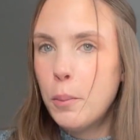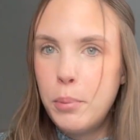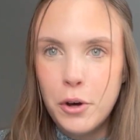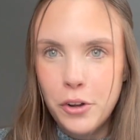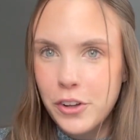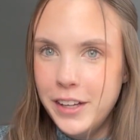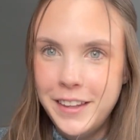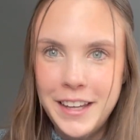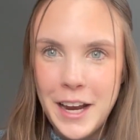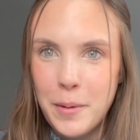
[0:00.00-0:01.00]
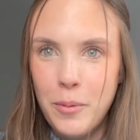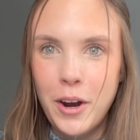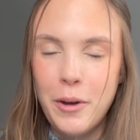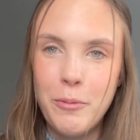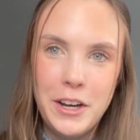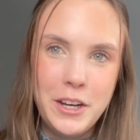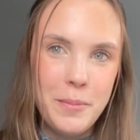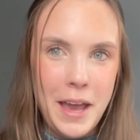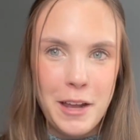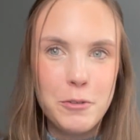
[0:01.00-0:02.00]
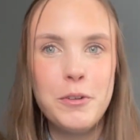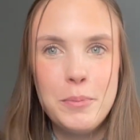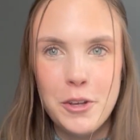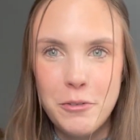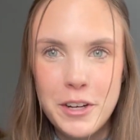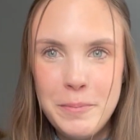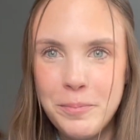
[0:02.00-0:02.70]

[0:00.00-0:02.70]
pull in the airport when your bag flips over.